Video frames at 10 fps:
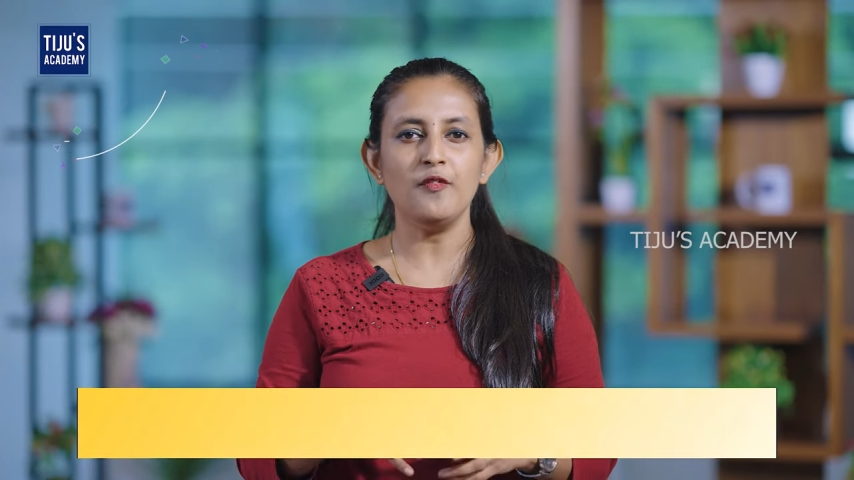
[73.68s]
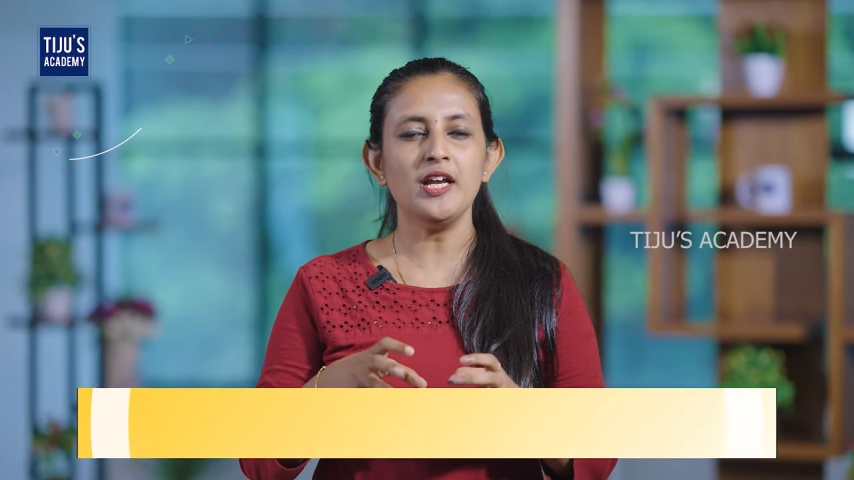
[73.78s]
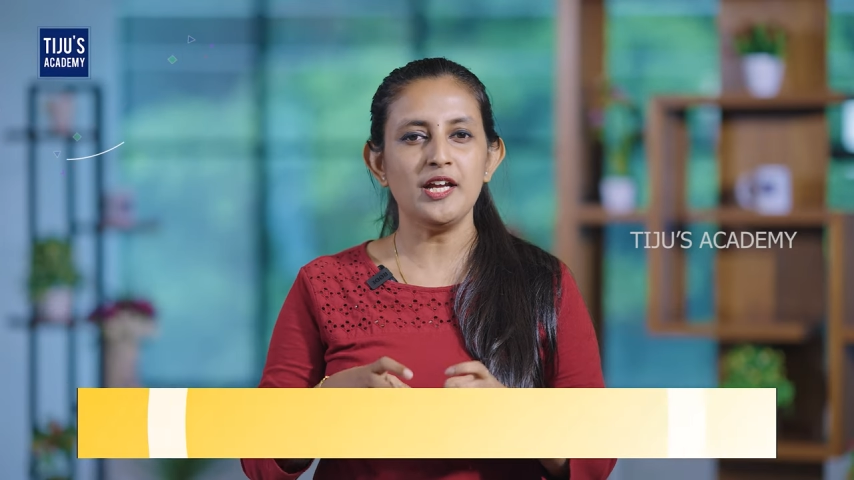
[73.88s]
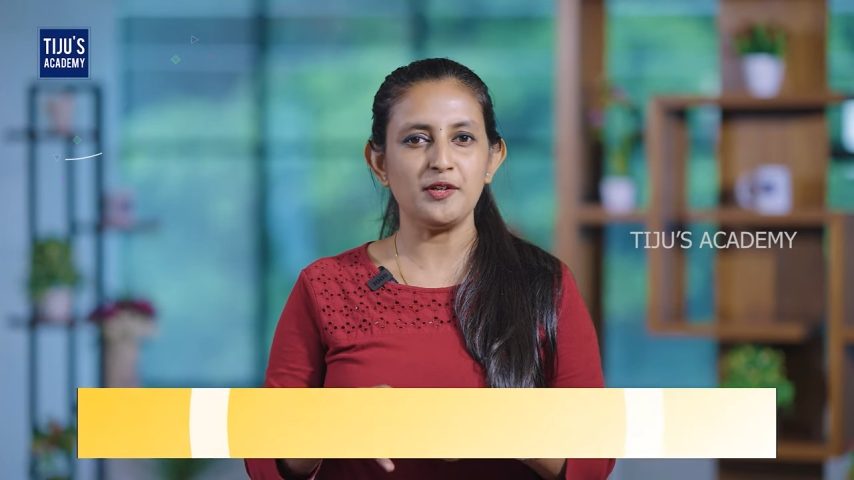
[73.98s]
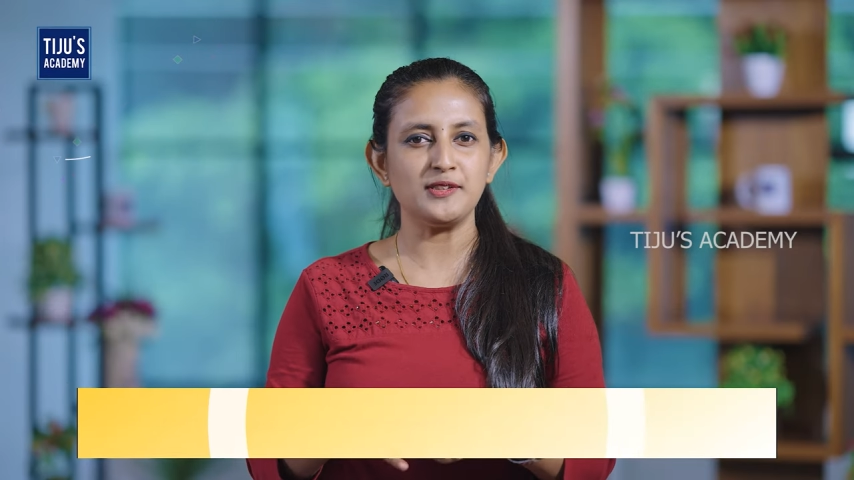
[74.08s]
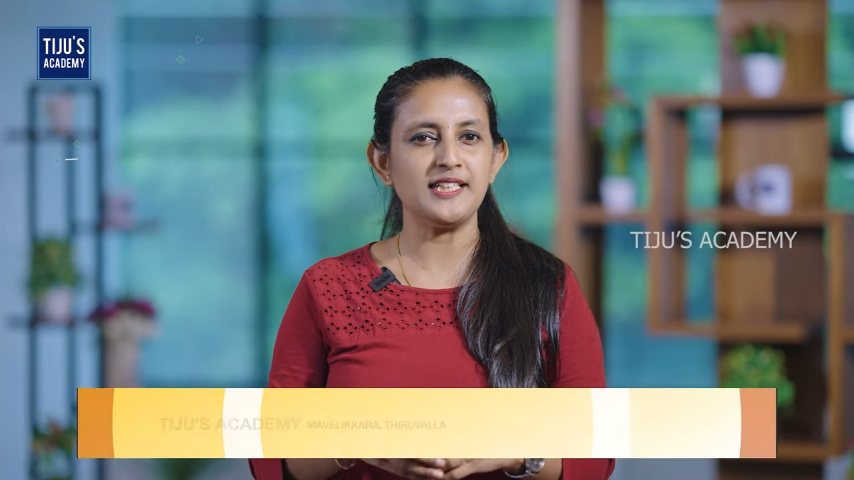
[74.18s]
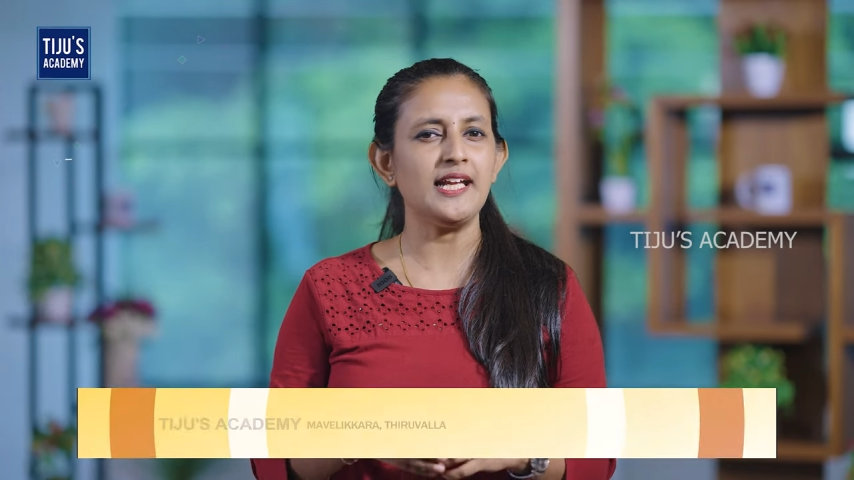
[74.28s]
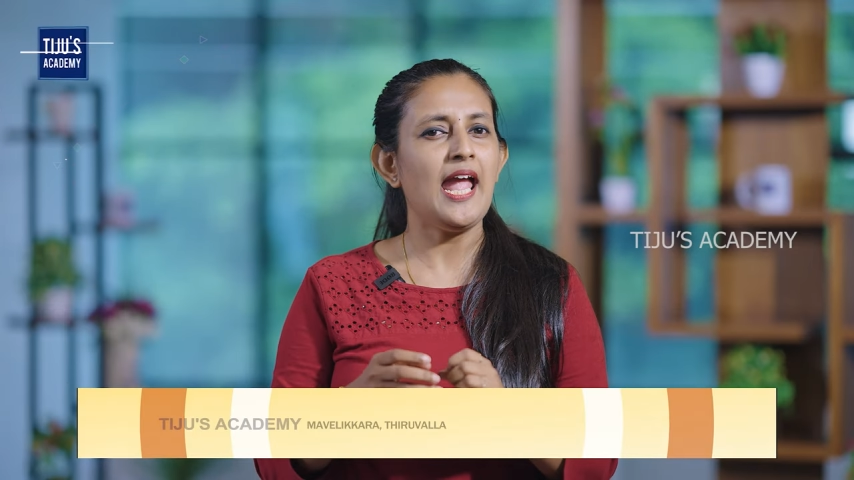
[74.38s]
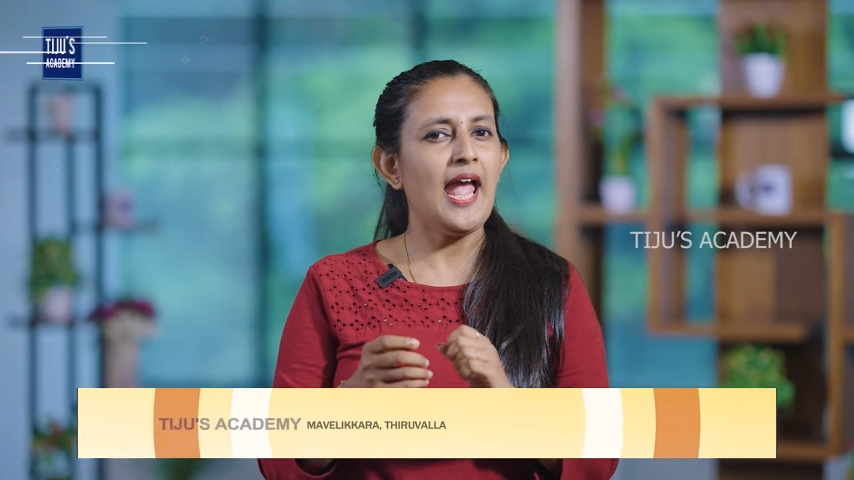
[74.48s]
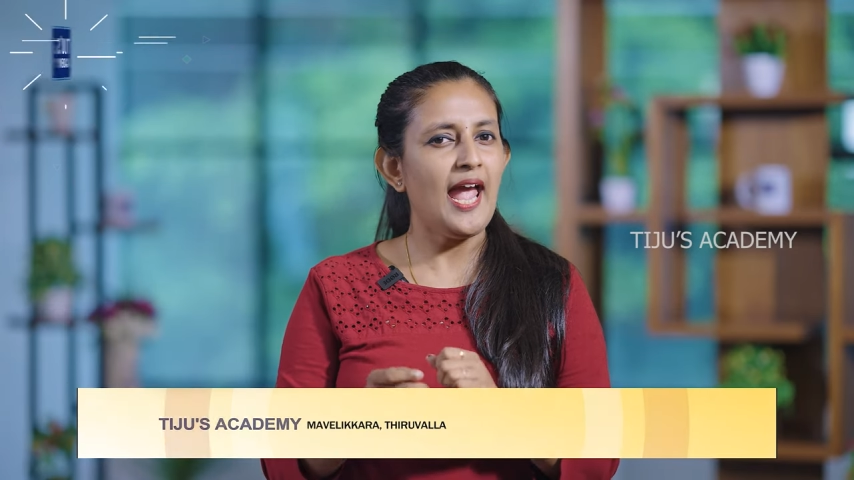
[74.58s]
We are using
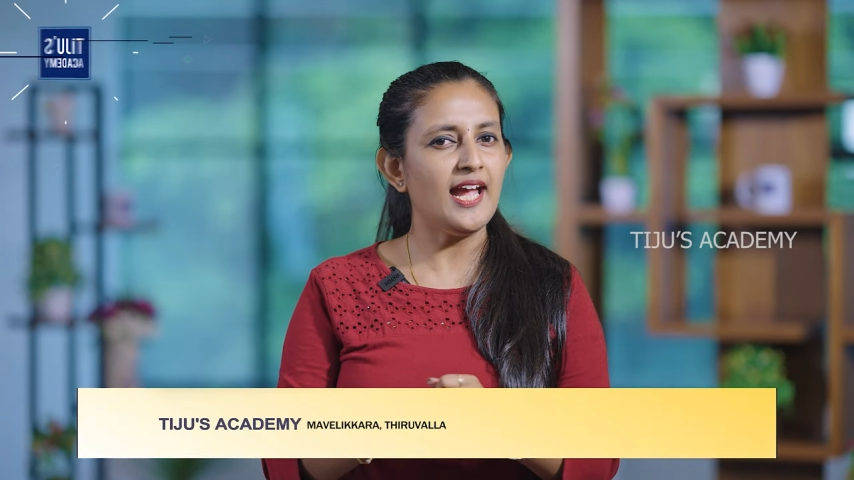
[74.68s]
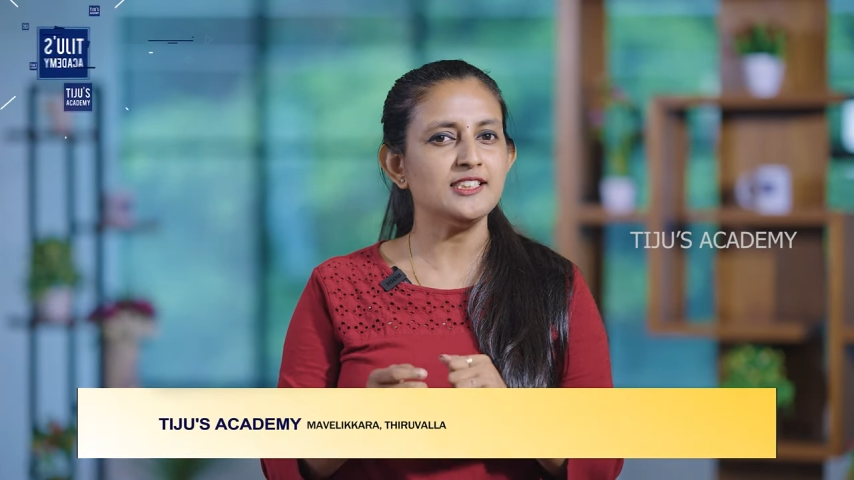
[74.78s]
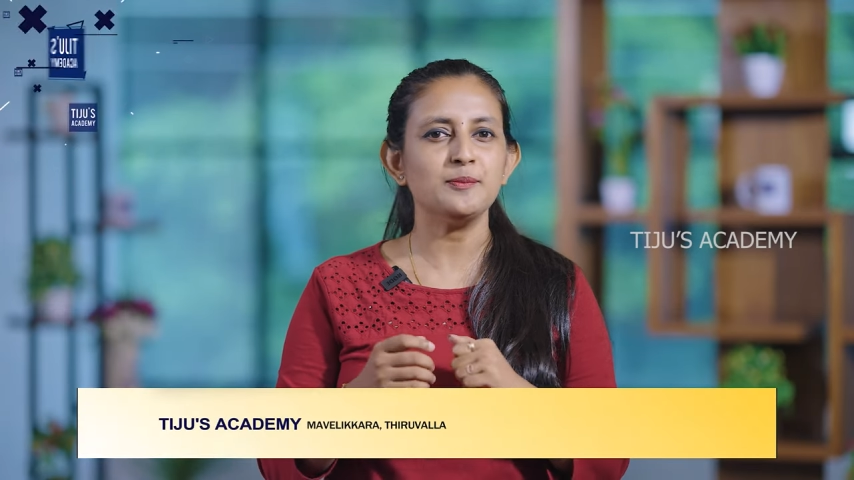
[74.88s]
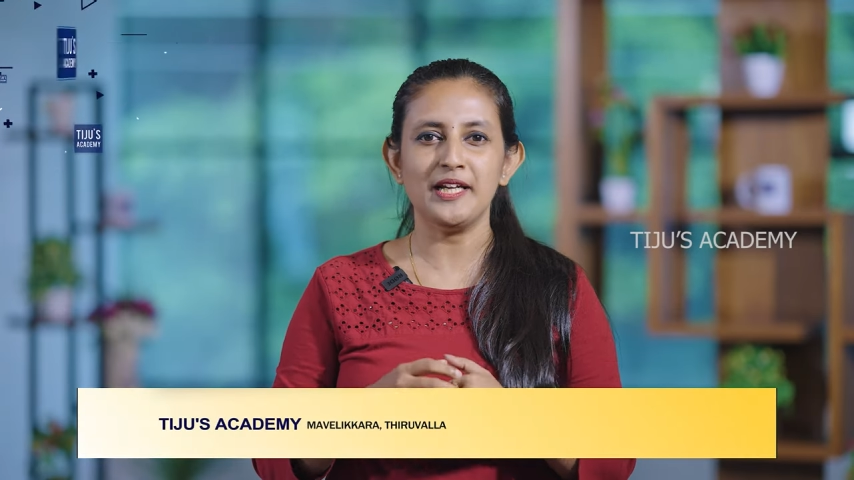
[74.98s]
has